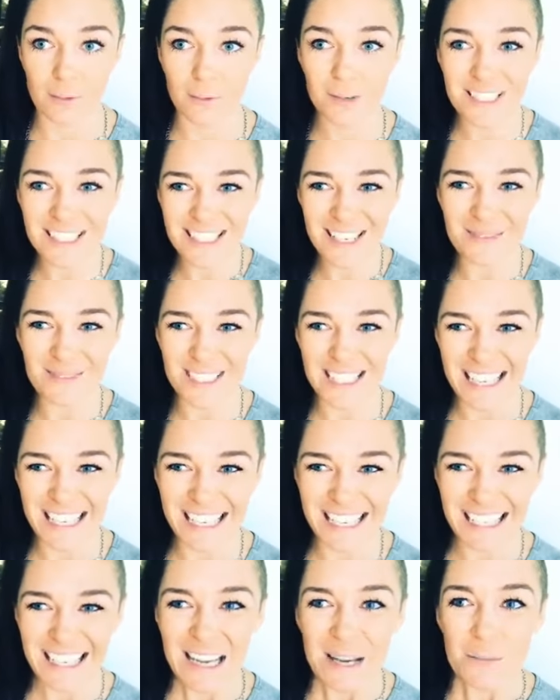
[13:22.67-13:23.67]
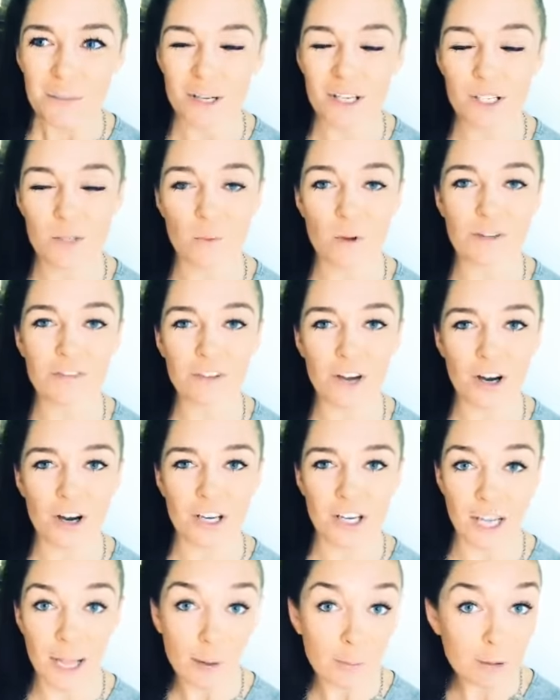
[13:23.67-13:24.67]
what's up zeddy because we've
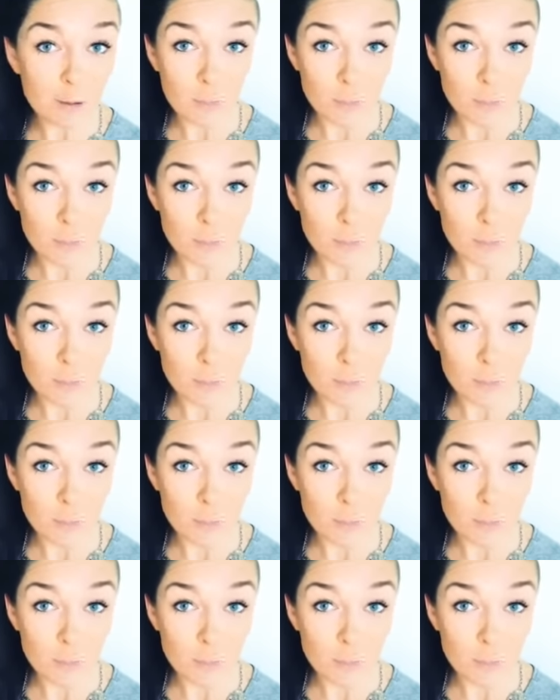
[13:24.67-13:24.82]
got a couple